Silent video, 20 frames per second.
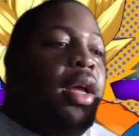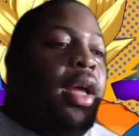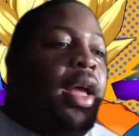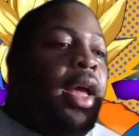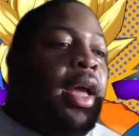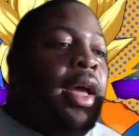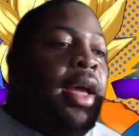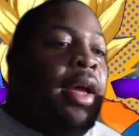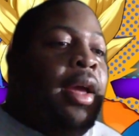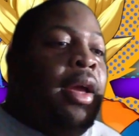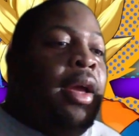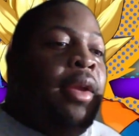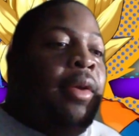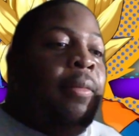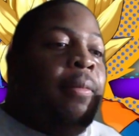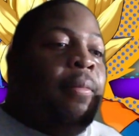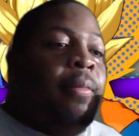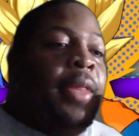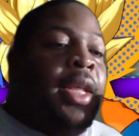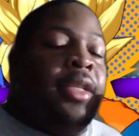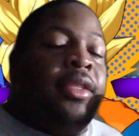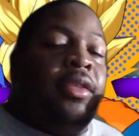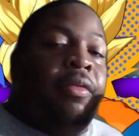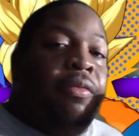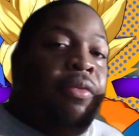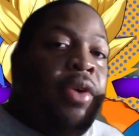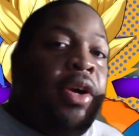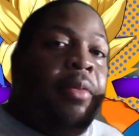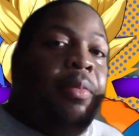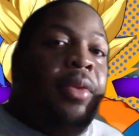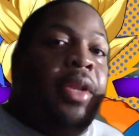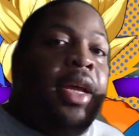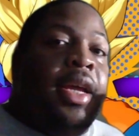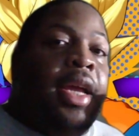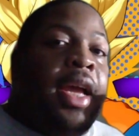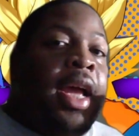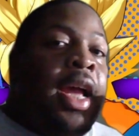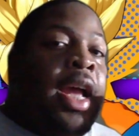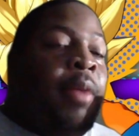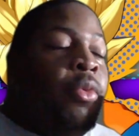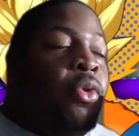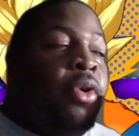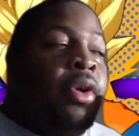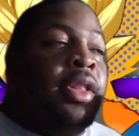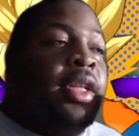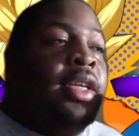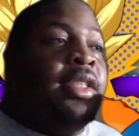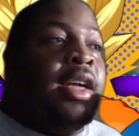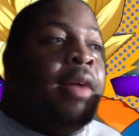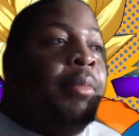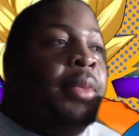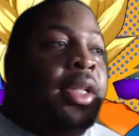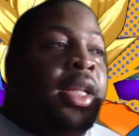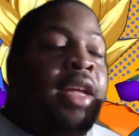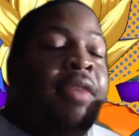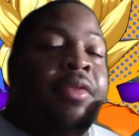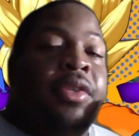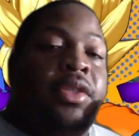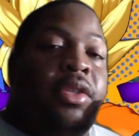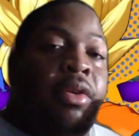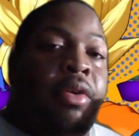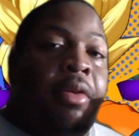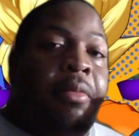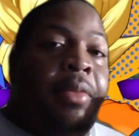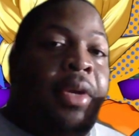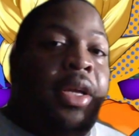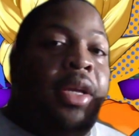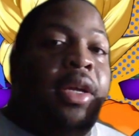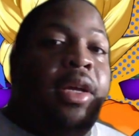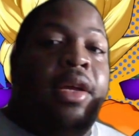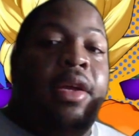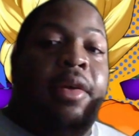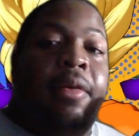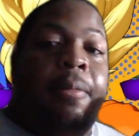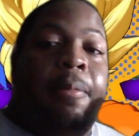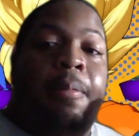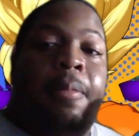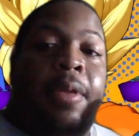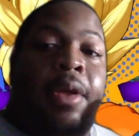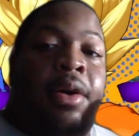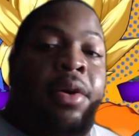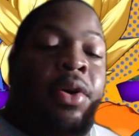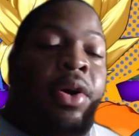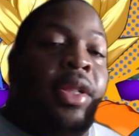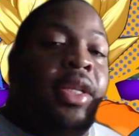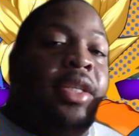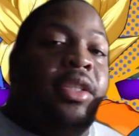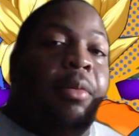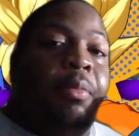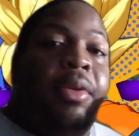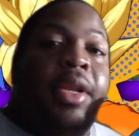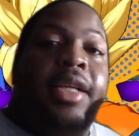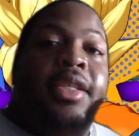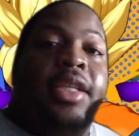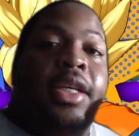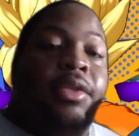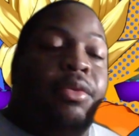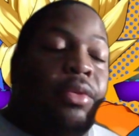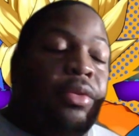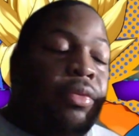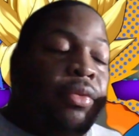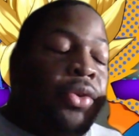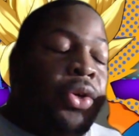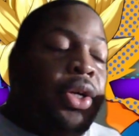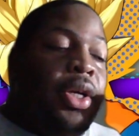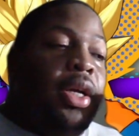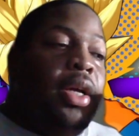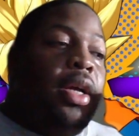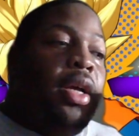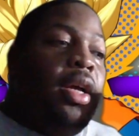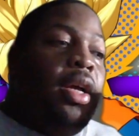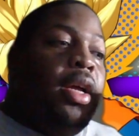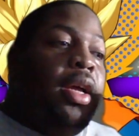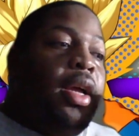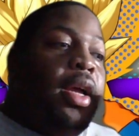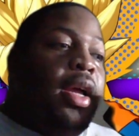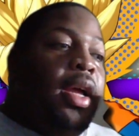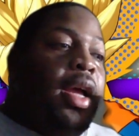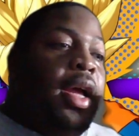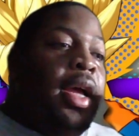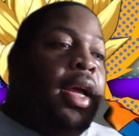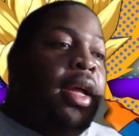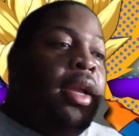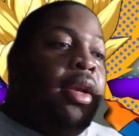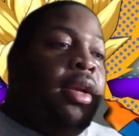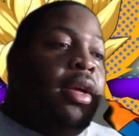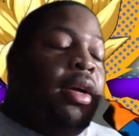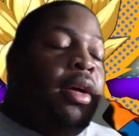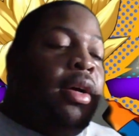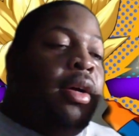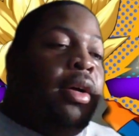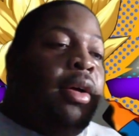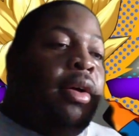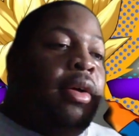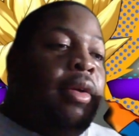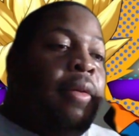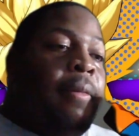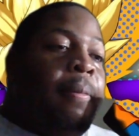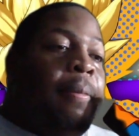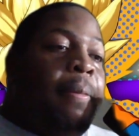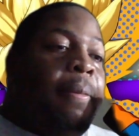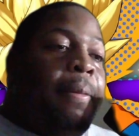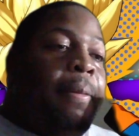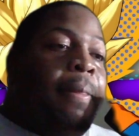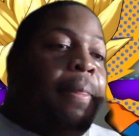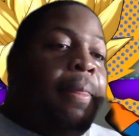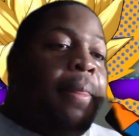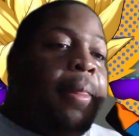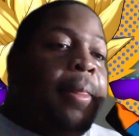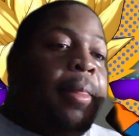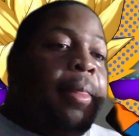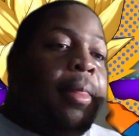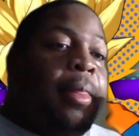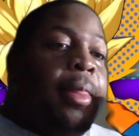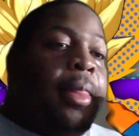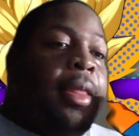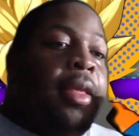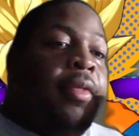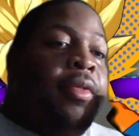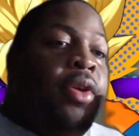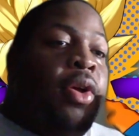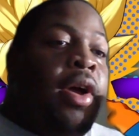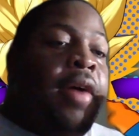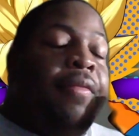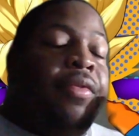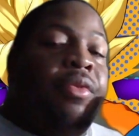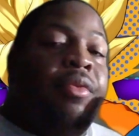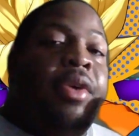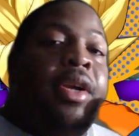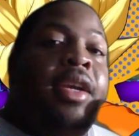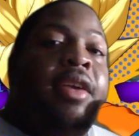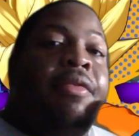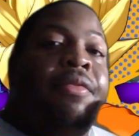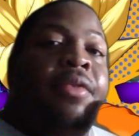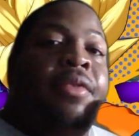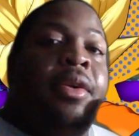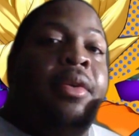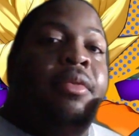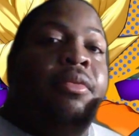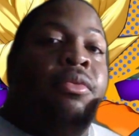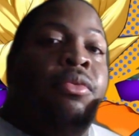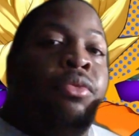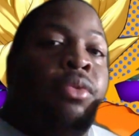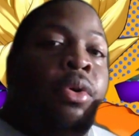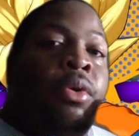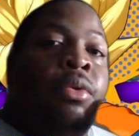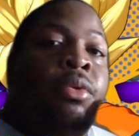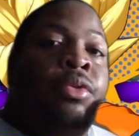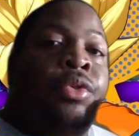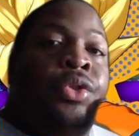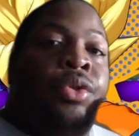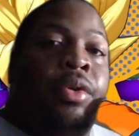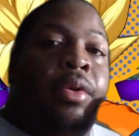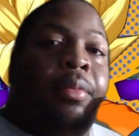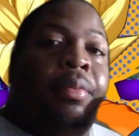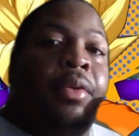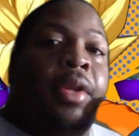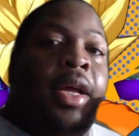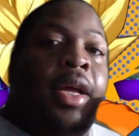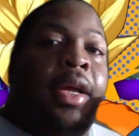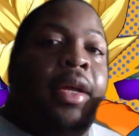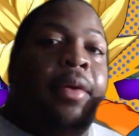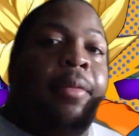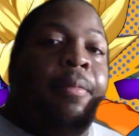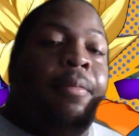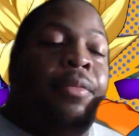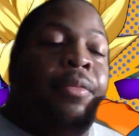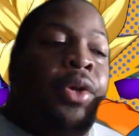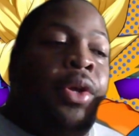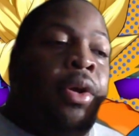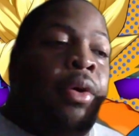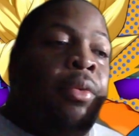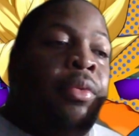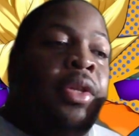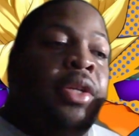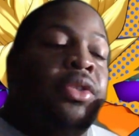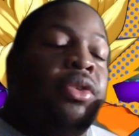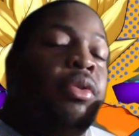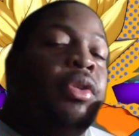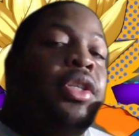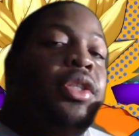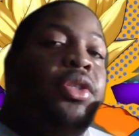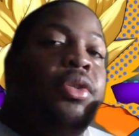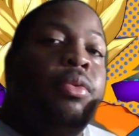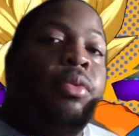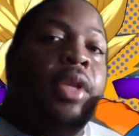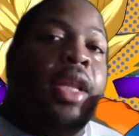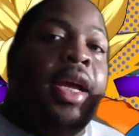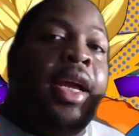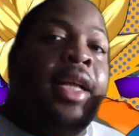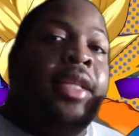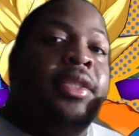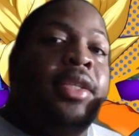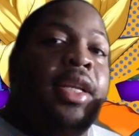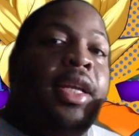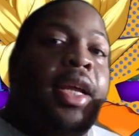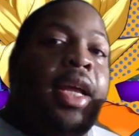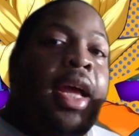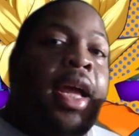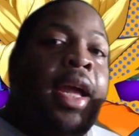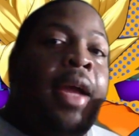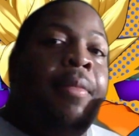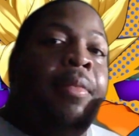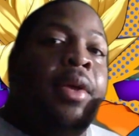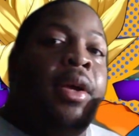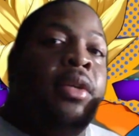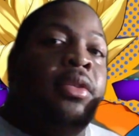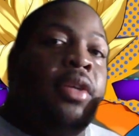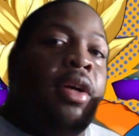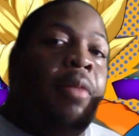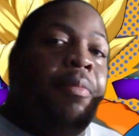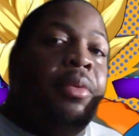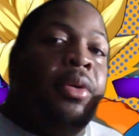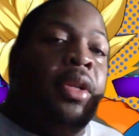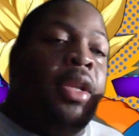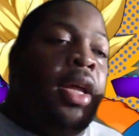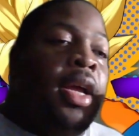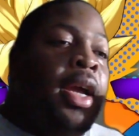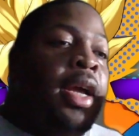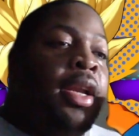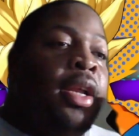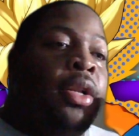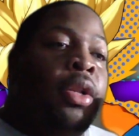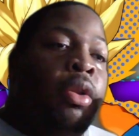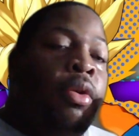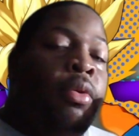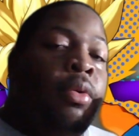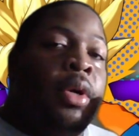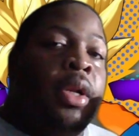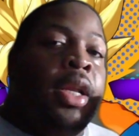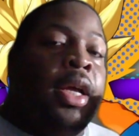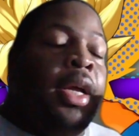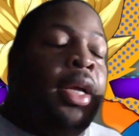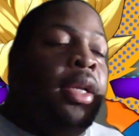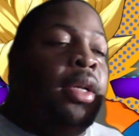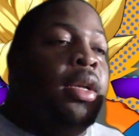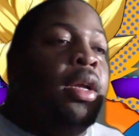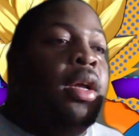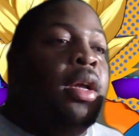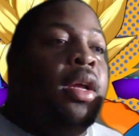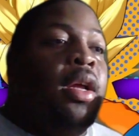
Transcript: And it's a free-to-play game, or at least I believe it's going to be, or at least the playtest was free. And uh, you have three different roles you can play. You know, there's only two lanes in the game. There's upper lane and lower lane,